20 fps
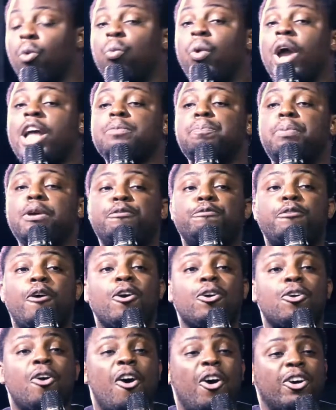went
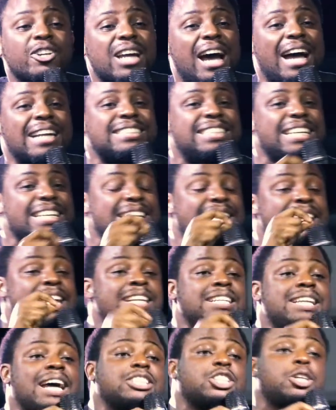before God, and the
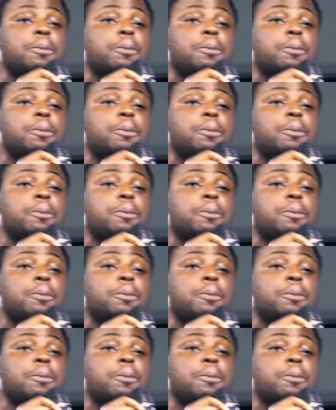need that